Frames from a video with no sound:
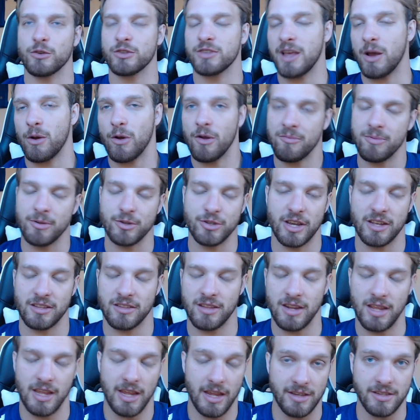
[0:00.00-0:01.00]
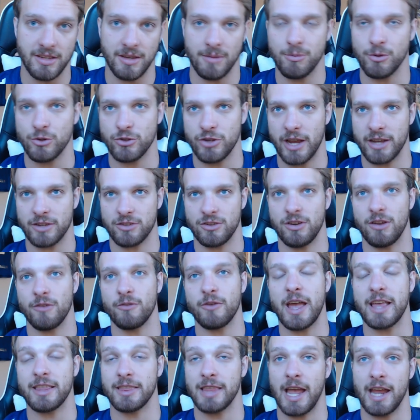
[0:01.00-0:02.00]
So that would project an easy projection of
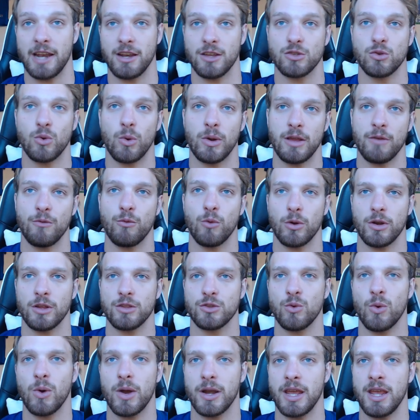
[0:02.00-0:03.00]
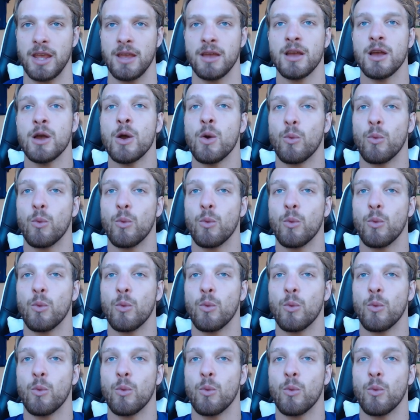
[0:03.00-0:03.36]
Atlanta 24-20.